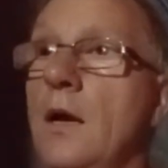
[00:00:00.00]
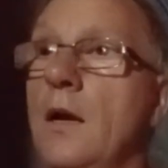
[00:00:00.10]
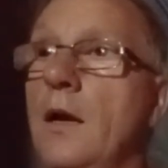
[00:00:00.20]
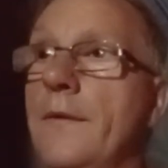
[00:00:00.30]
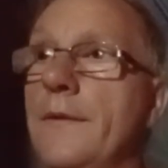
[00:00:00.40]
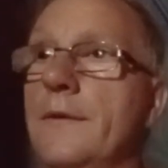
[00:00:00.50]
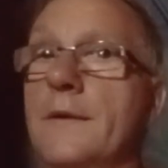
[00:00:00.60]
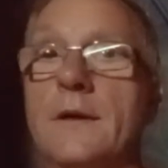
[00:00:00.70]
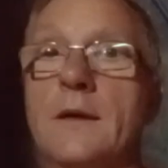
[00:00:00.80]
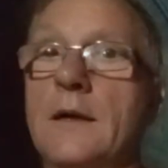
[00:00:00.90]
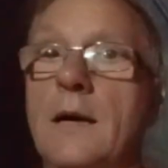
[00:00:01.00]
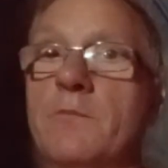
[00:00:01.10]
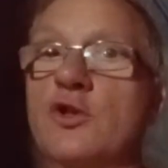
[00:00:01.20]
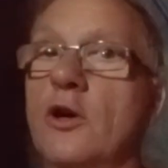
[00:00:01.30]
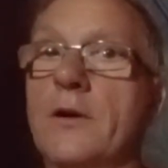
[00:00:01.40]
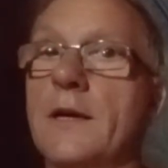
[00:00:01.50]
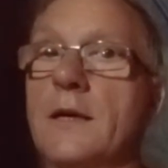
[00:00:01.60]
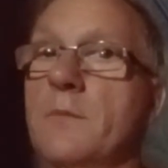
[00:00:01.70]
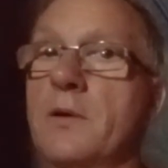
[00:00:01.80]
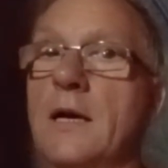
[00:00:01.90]
and I'm
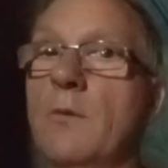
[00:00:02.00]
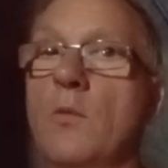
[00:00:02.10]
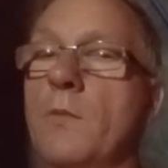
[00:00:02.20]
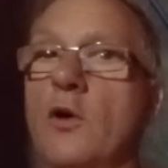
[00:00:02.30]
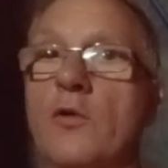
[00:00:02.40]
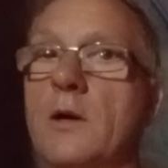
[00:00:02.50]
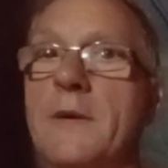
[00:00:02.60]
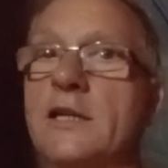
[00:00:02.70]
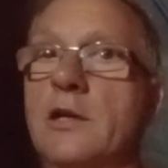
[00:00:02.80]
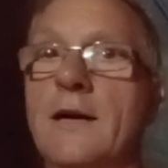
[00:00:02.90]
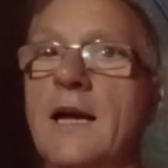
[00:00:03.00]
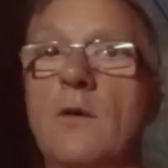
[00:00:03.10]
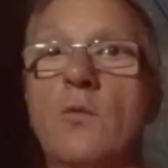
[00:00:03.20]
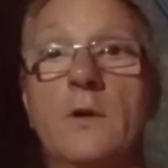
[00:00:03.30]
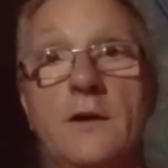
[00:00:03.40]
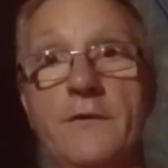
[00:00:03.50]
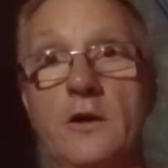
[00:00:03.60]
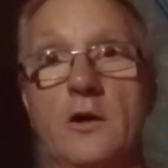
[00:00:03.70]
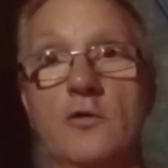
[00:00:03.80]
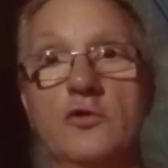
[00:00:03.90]
sorry, but I'm not going to mess around. If your
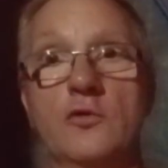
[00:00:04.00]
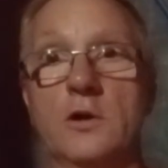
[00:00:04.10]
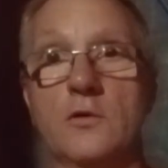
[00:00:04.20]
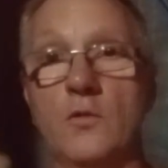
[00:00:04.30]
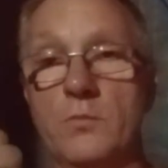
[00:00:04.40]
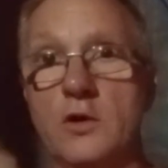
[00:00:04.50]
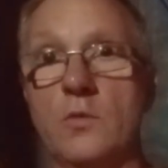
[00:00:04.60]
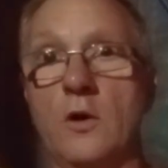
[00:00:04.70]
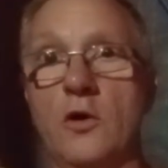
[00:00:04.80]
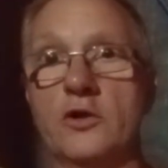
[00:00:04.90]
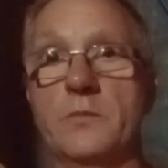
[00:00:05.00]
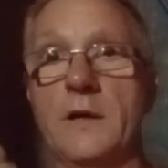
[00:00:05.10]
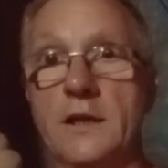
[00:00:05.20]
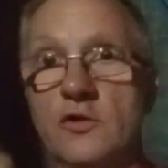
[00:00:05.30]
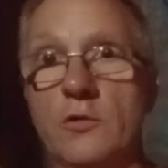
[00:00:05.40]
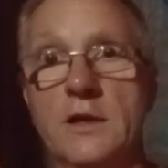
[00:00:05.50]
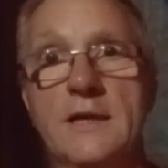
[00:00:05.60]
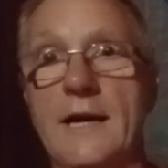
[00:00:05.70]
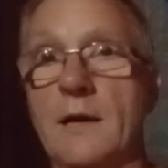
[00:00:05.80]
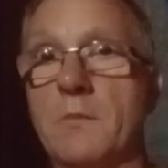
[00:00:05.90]
dog's going to come towards me and it's going to
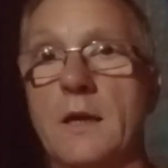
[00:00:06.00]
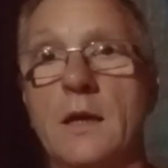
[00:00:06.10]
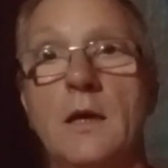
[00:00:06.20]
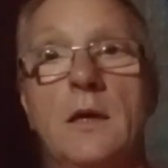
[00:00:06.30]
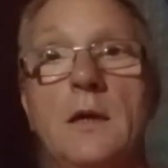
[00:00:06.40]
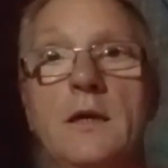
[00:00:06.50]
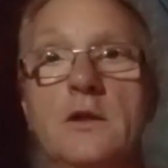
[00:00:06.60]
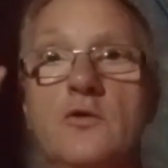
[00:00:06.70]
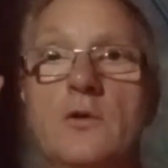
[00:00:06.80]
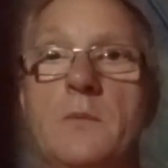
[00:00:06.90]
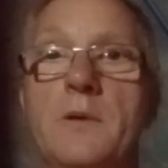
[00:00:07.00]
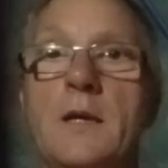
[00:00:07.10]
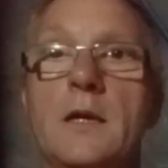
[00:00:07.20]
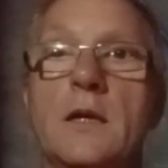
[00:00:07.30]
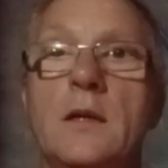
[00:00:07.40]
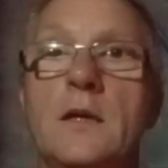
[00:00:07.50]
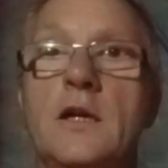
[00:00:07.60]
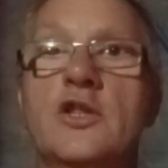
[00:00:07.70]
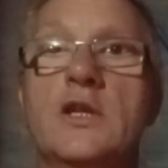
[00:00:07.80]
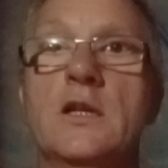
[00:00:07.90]
attack me, it's going to be
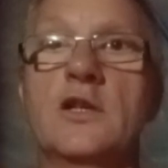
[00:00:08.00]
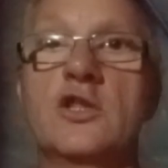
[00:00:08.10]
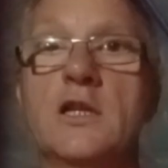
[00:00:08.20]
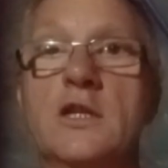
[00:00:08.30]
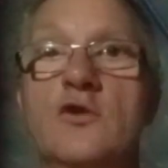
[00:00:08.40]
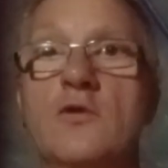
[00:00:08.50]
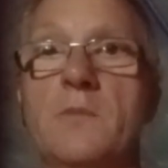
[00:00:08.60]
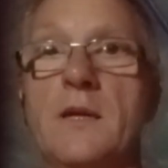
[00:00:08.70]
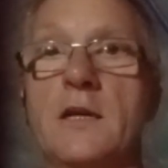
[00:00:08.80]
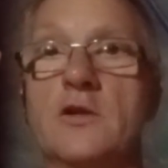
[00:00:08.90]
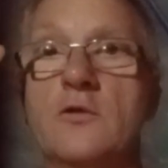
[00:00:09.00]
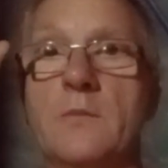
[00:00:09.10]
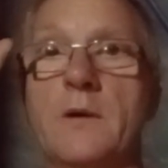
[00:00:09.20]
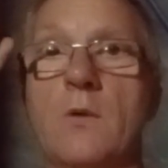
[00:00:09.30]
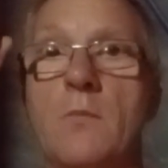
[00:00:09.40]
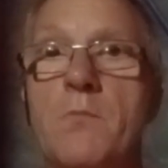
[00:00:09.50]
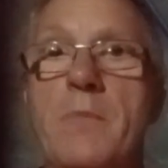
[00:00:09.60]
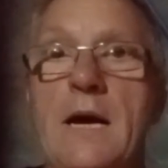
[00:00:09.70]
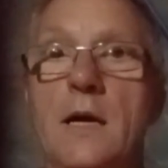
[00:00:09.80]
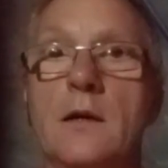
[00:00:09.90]
a stick. The stick's going to be then, it's going to be one
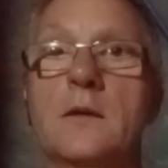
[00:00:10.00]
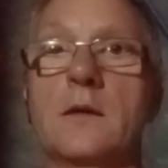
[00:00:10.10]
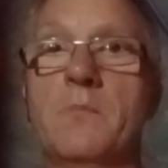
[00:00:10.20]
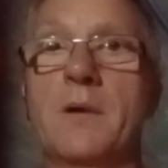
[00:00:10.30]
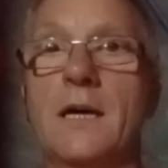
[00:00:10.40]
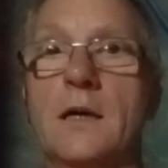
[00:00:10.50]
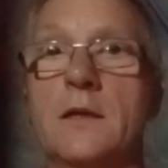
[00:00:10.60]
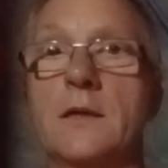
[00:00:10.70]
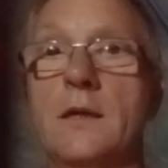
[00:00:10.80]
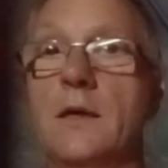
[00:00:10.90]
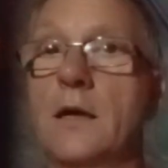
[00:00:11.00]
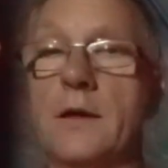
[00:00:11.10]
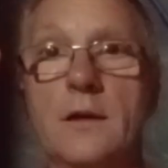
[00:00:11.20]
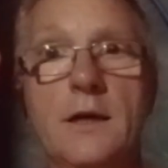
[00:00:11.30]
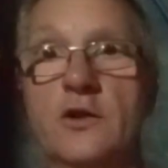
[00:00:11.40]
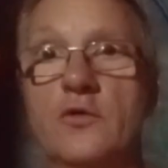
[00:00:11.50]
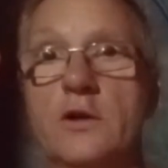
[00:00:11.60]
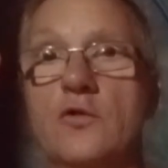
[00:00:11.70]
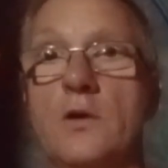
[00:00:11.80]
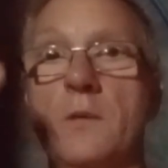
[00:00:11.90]
bang back, and that's what
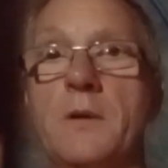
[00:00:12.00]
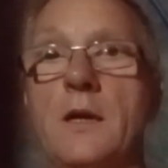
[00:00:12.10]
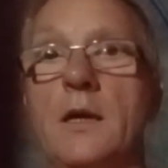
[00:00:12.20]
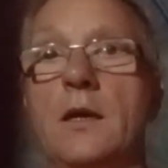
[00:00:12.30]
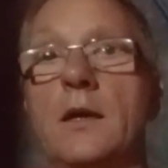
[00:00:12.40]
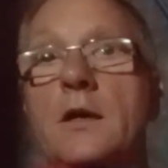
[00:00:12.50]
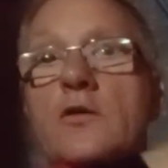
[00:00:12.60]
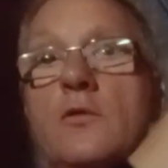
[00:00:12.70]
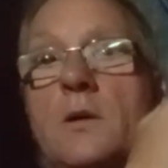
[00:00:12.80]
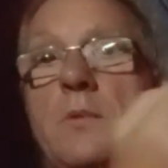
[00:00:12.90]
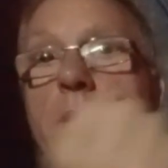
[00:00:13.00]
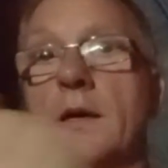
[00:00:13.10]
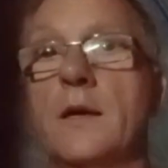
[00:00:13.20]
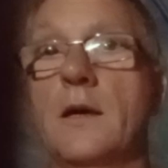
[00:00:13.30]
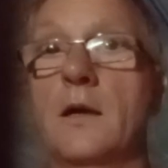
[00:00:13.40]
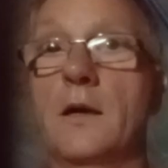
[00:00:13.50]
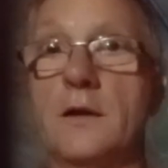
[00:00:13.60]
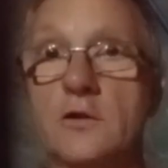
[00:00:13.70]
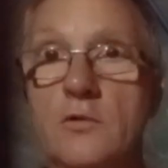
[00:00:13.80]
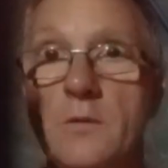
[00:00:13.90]
it's going to be. It's going
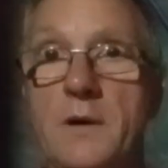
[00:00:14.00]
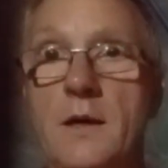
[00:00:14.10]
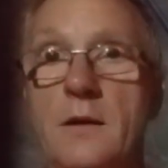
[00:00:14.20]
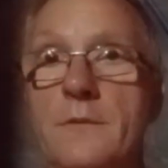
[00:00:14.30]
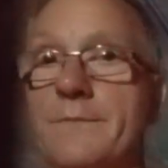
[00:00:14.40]
to be a